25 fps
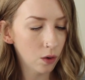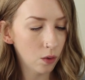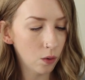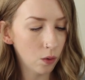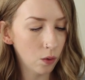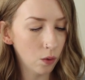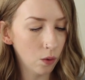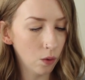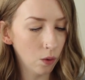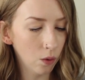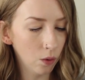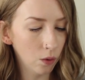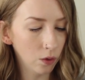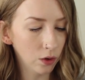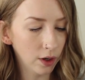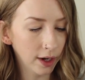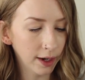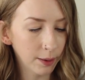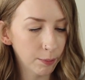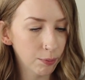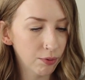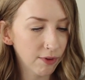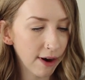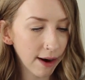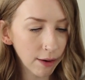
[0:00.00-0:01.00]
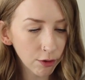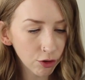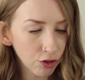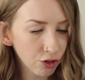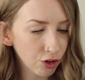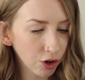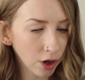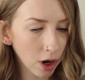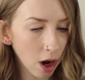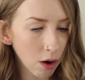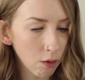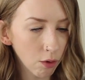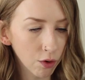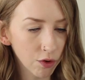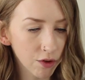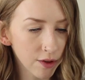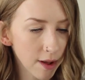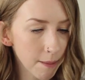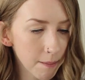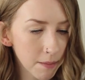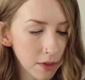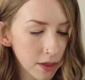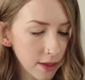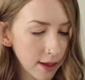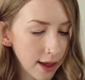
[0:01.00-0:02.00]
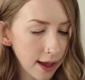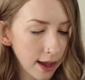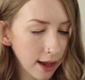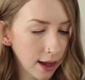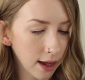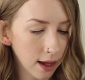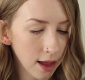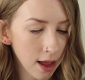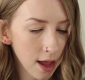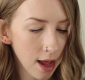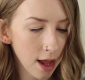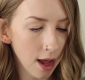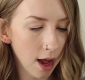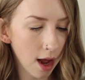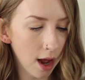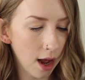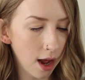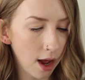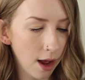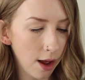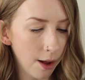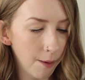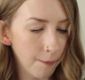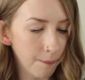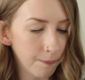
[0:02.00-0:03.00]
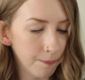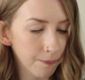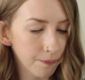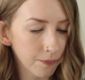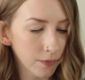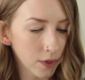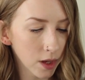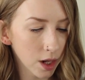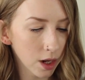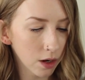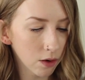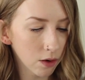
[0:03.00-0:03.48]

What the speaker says: or like brown sugar or something, I